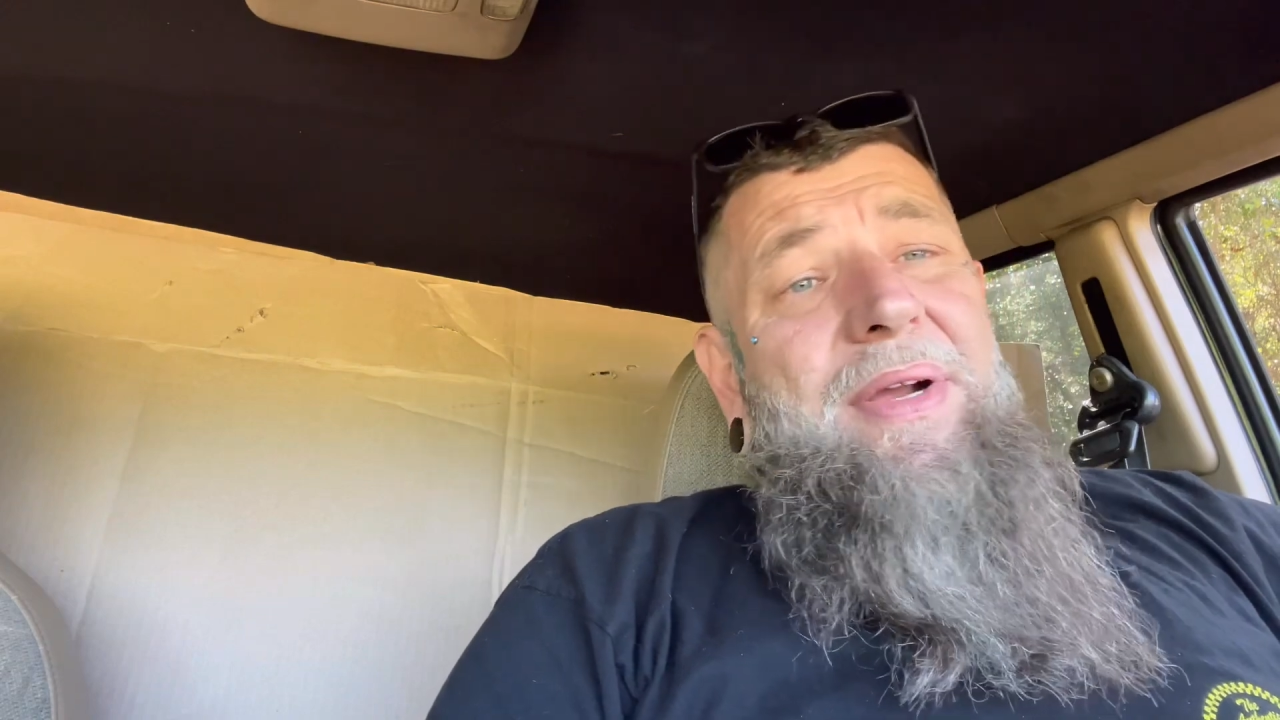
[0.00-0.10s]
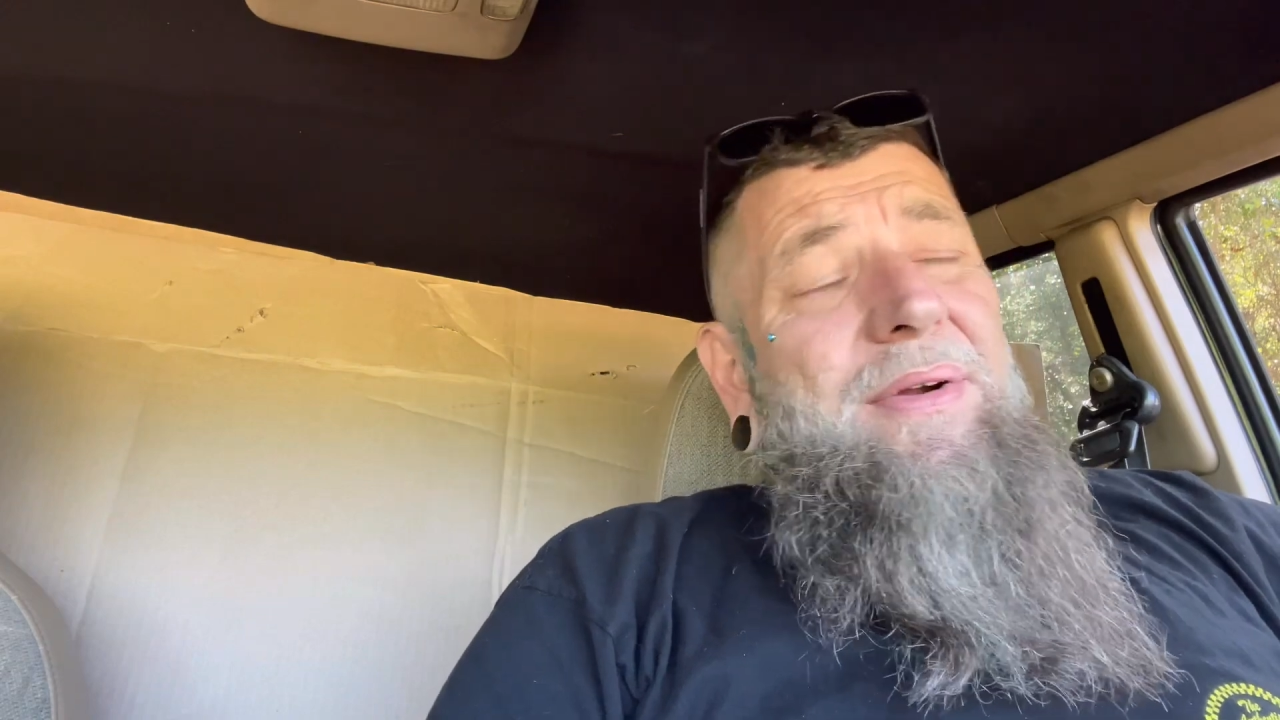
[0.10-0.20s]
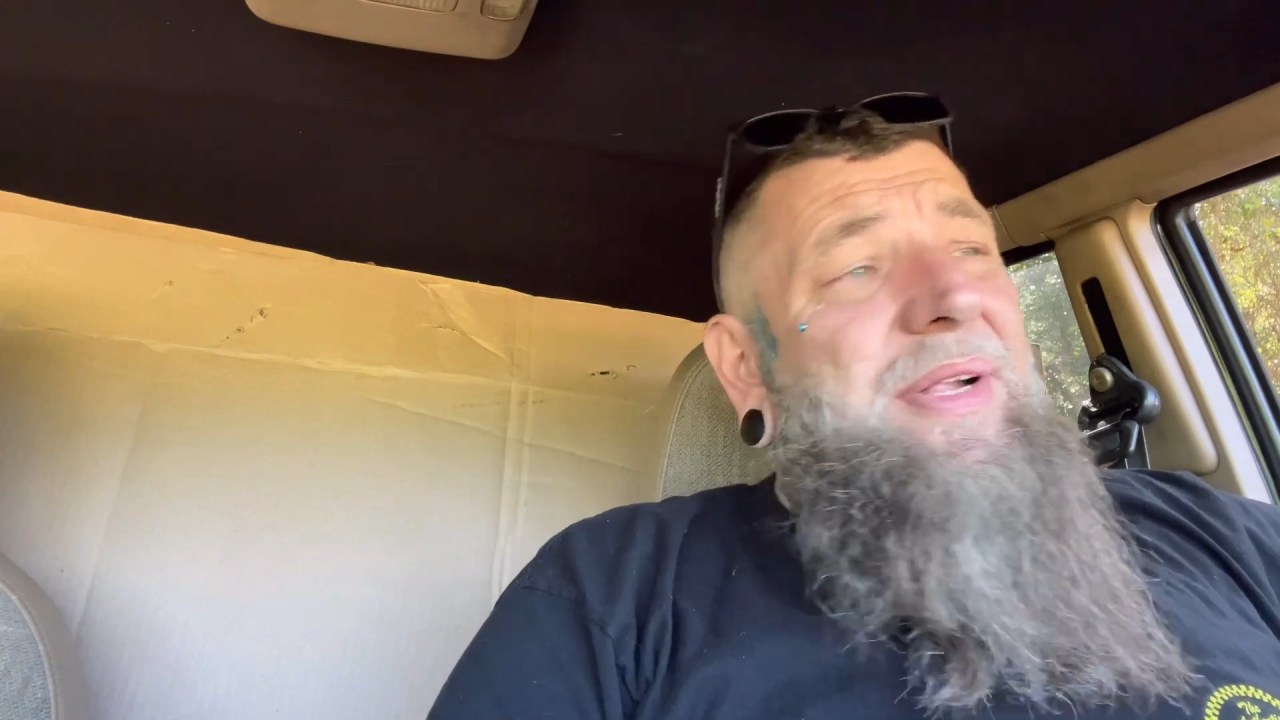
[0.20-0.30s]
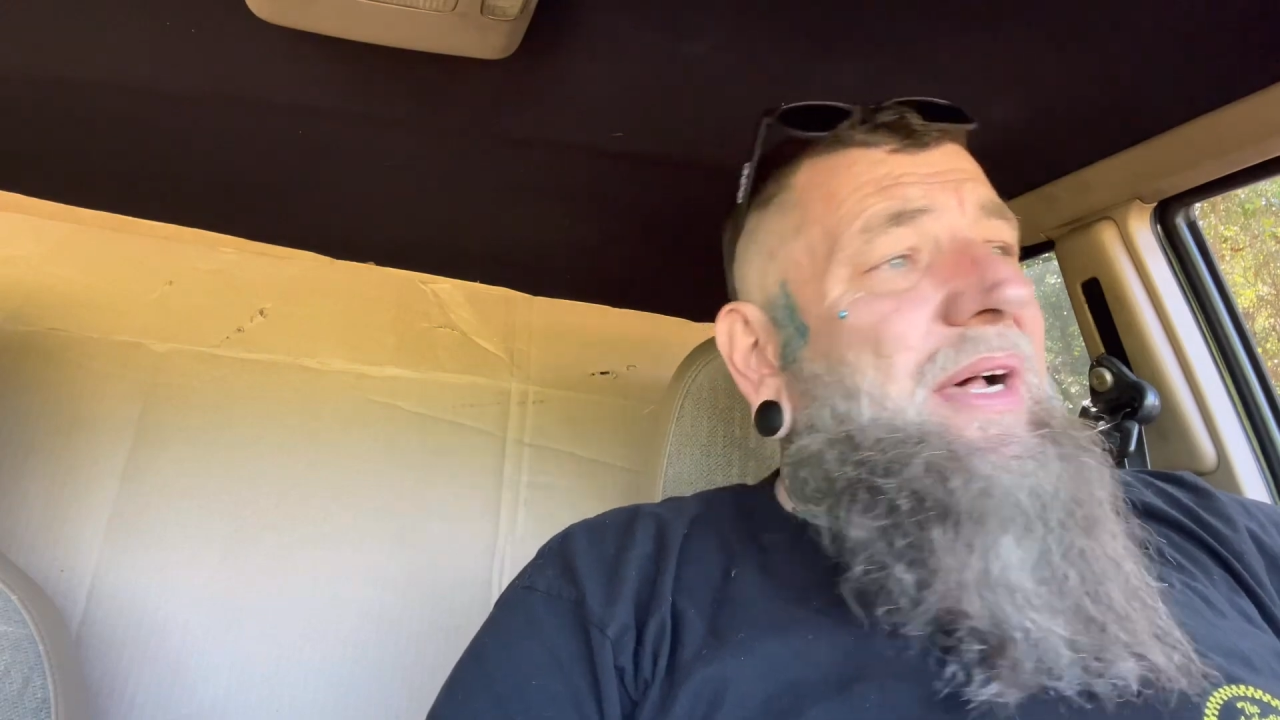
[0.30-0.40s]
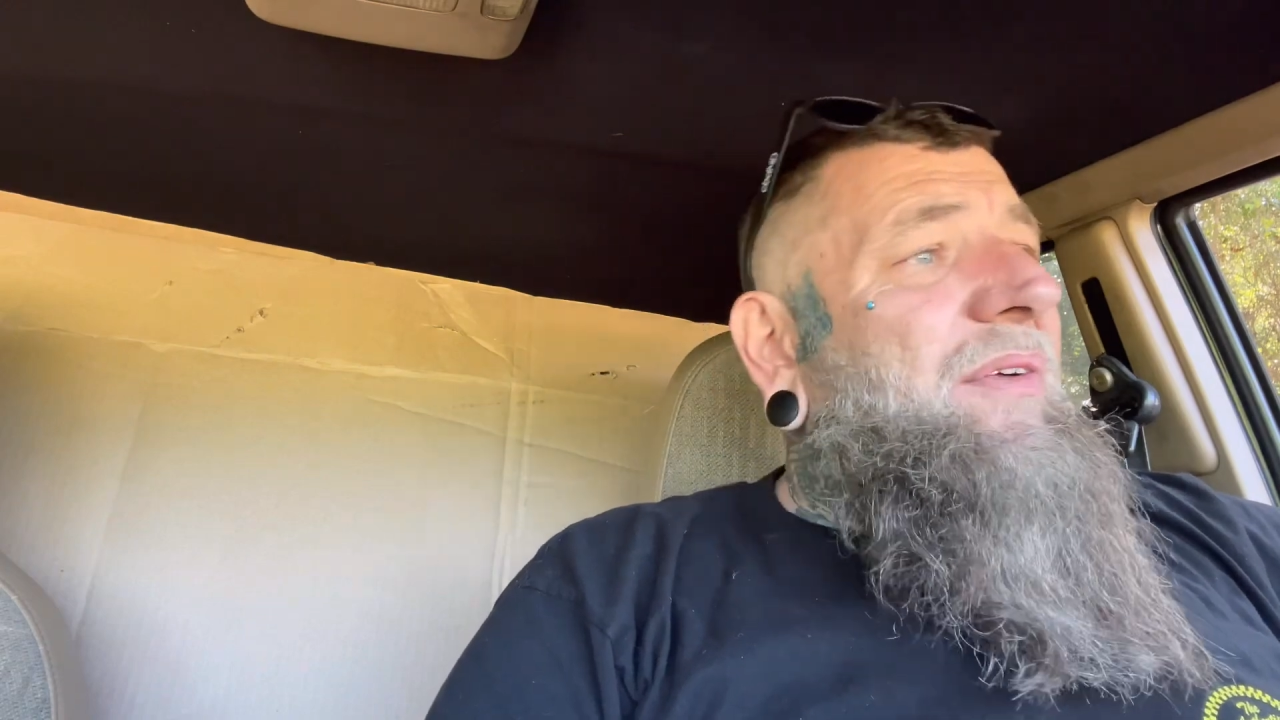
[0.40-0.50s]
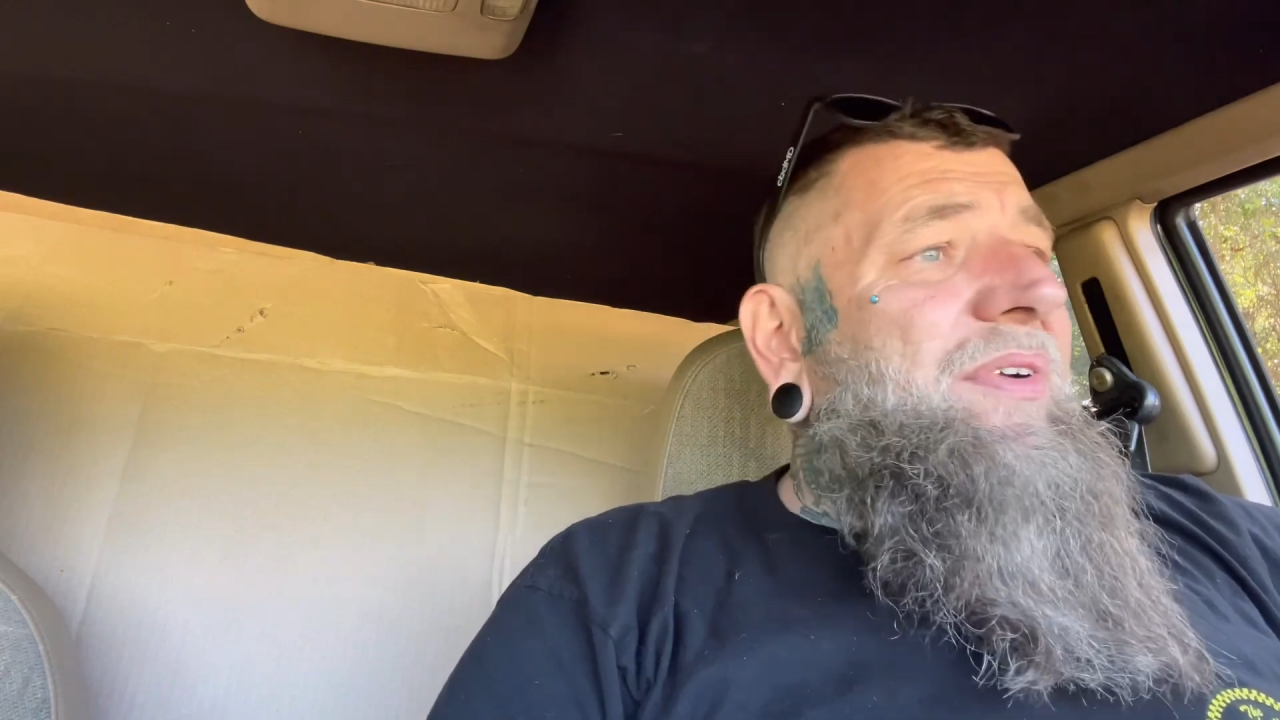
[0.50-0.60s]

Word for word: it yourself